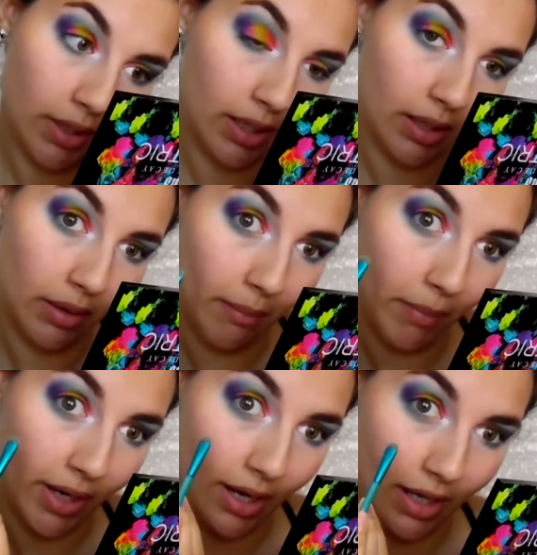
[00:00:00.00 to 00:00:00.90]
We're
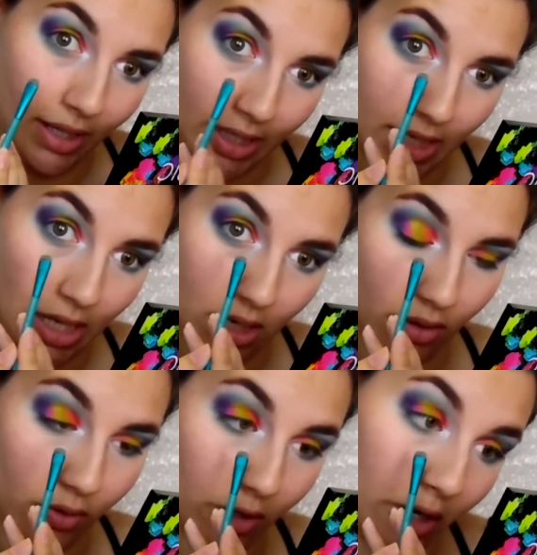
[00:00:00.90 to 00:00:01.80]
gonna put it on the
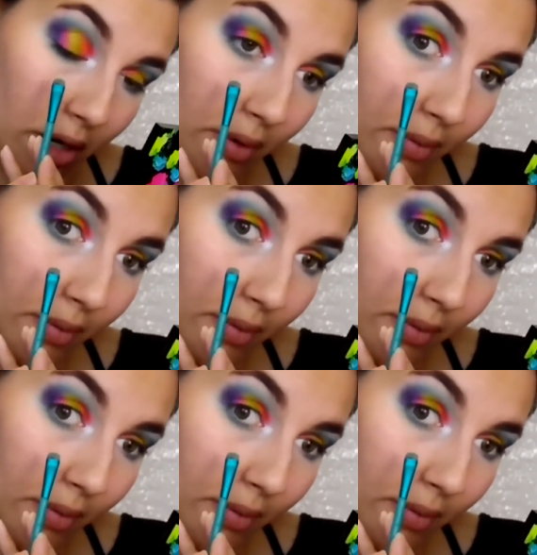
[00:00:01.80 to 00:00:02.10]
inner corner.